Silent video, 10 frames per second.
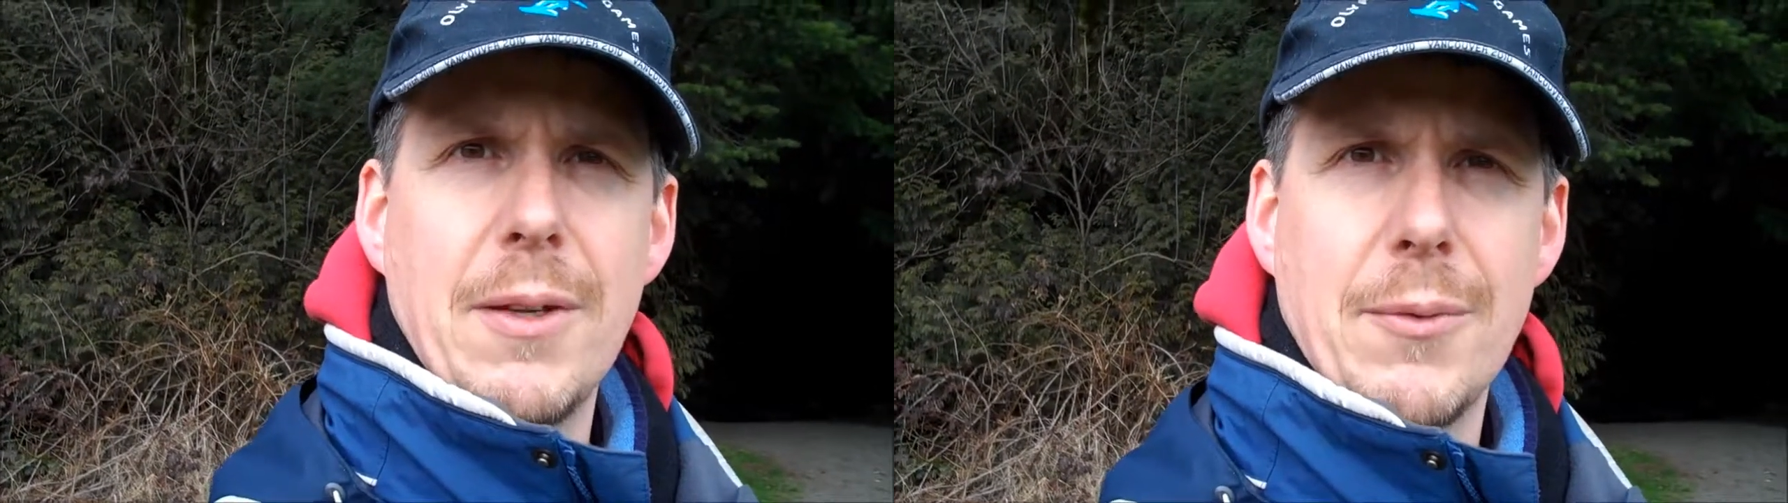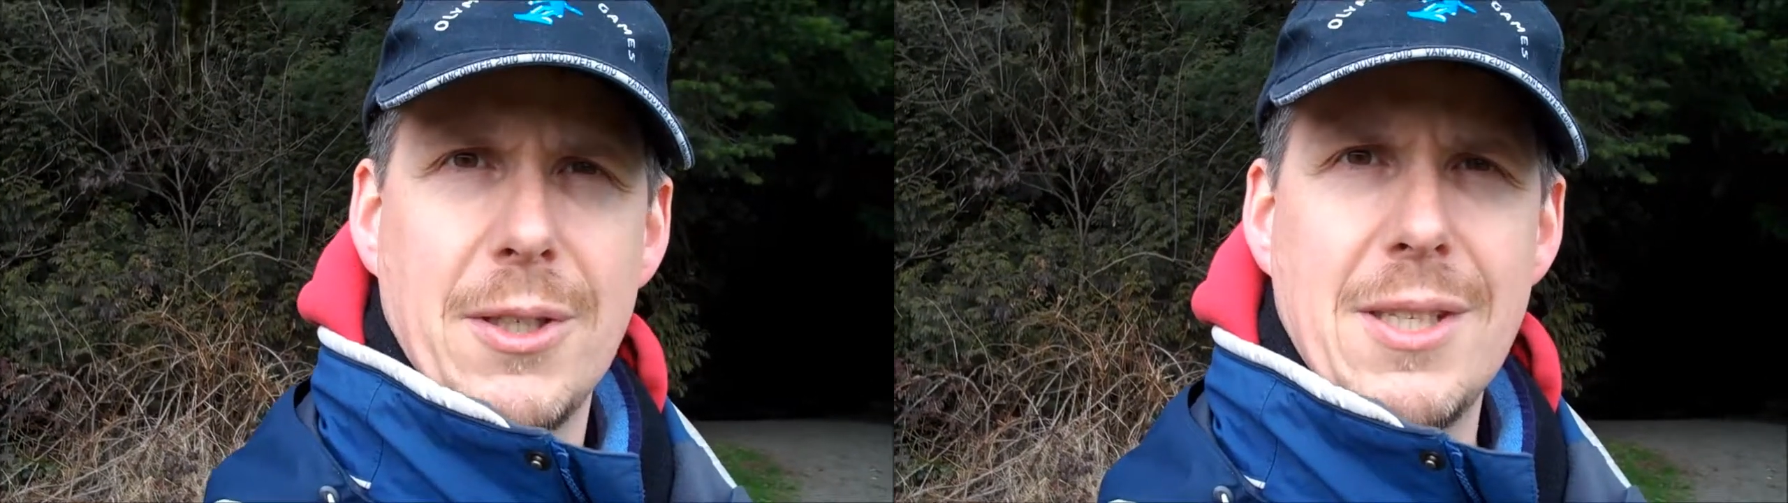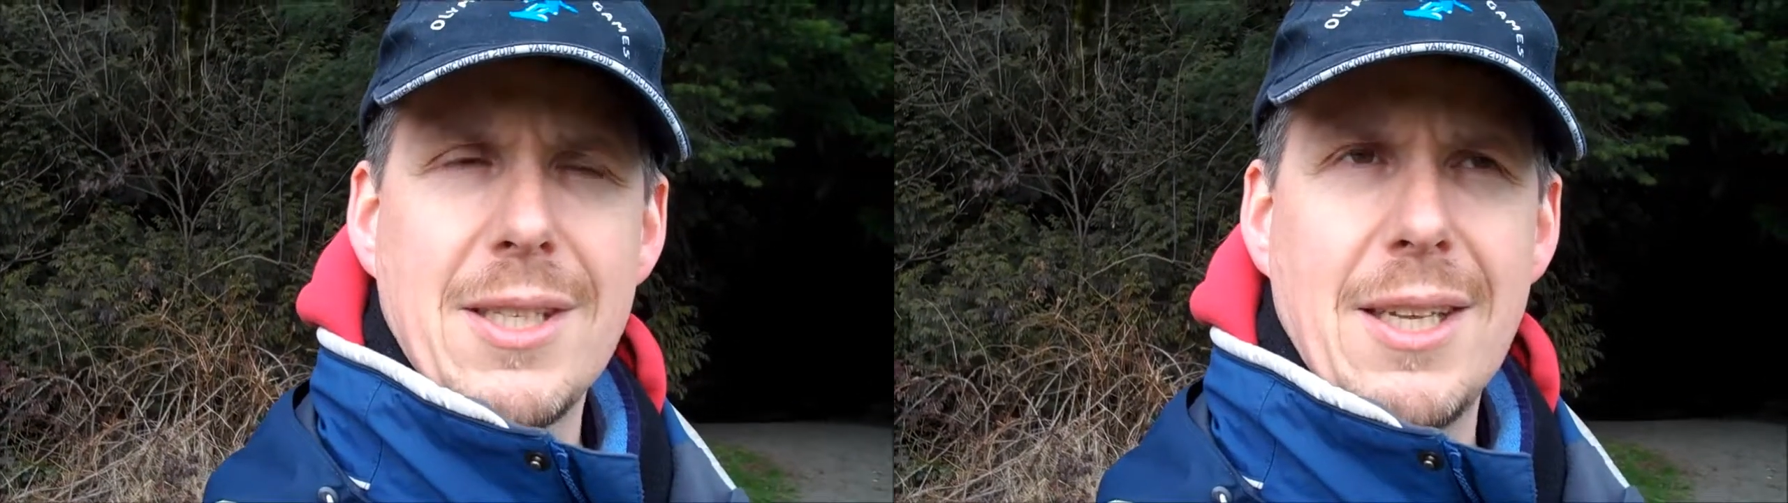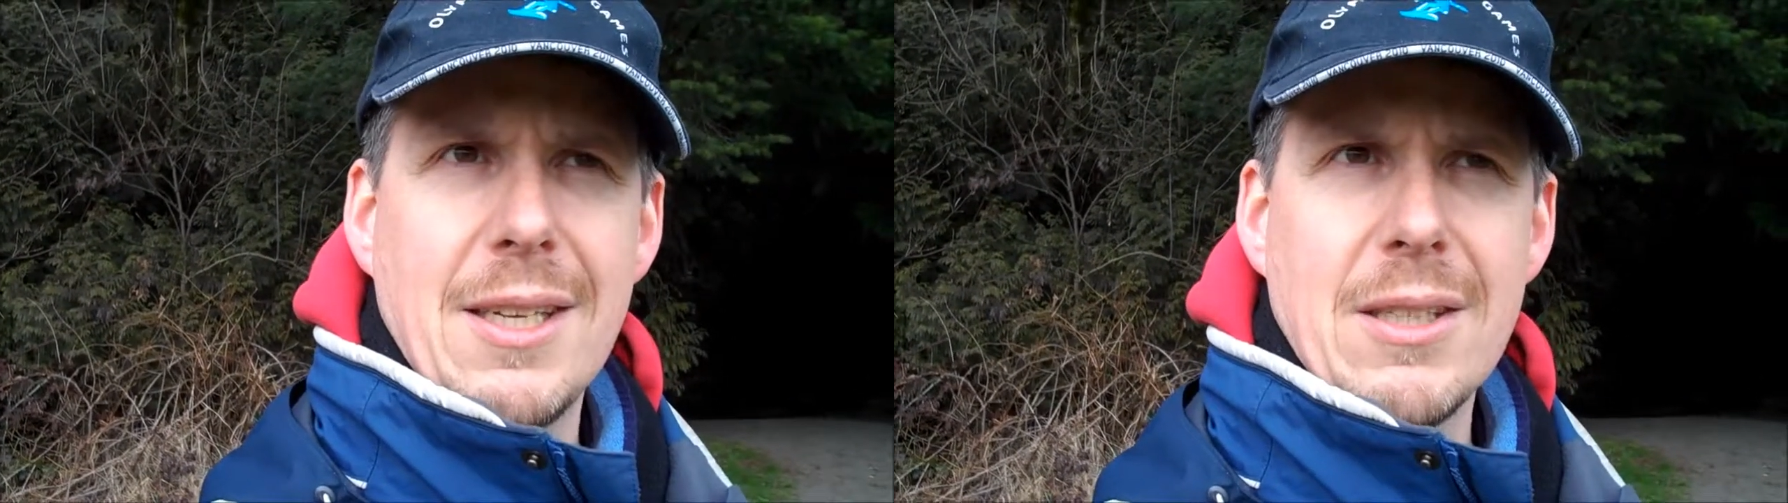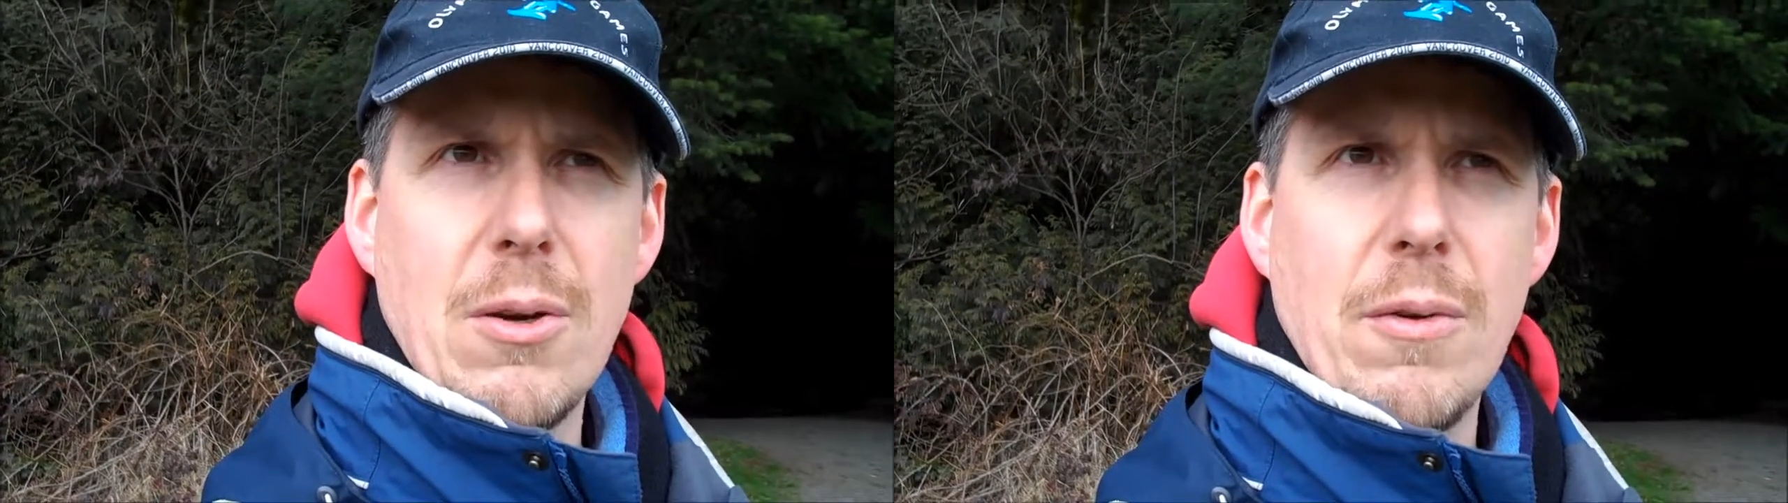and we're just going
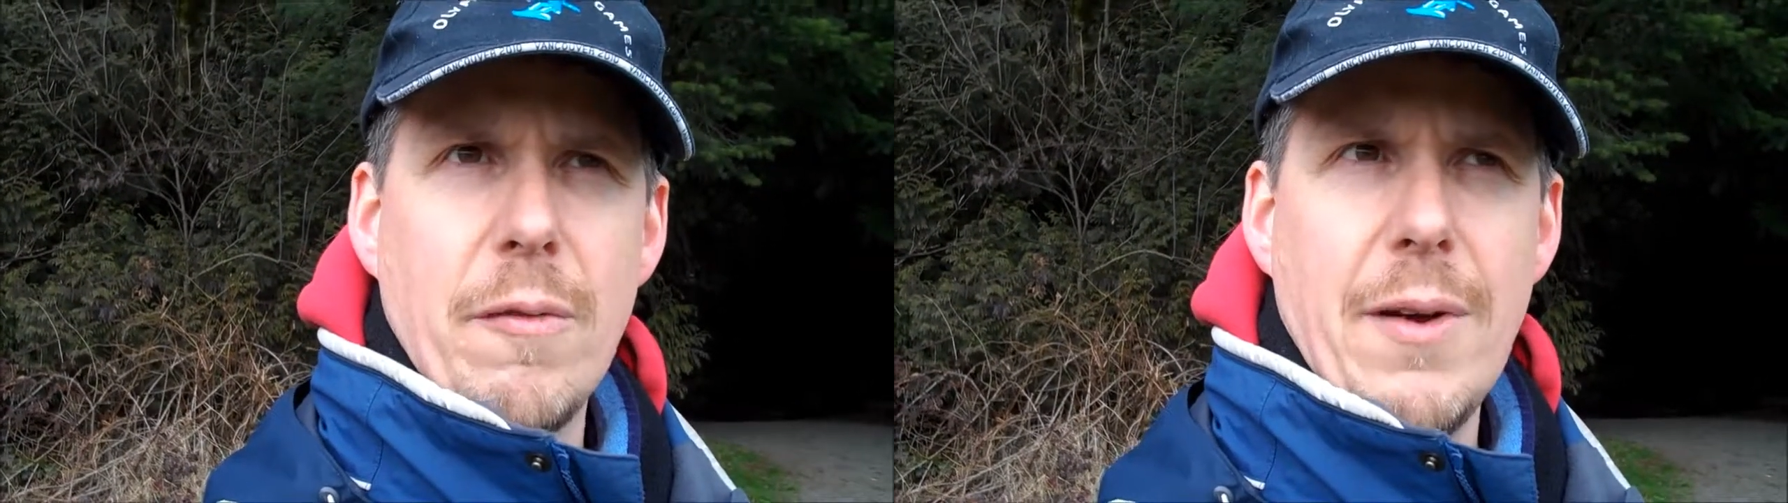to go and